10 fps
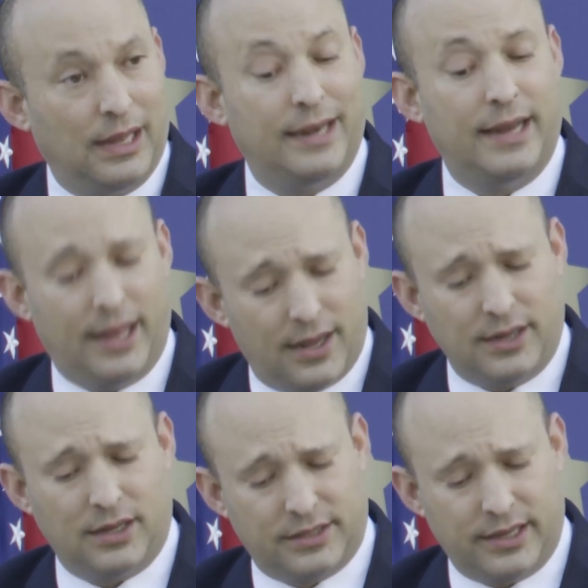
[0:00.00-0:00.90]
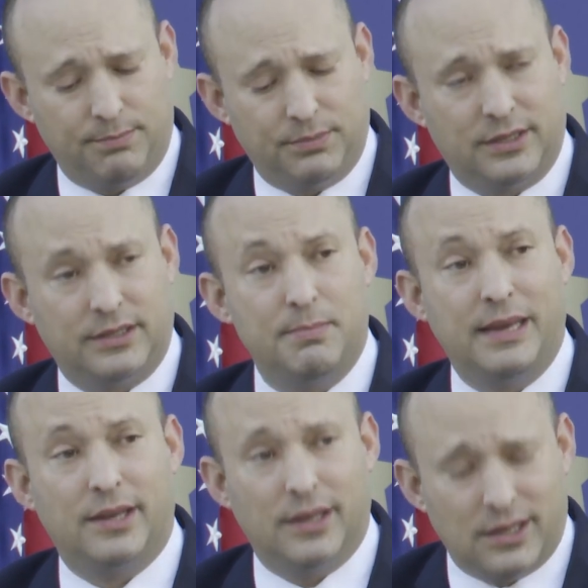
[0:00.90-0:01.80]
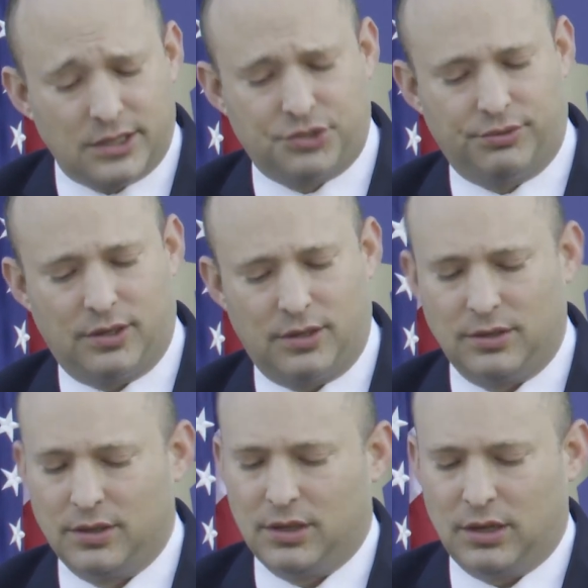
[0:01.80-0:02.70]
and any attempt to make Israel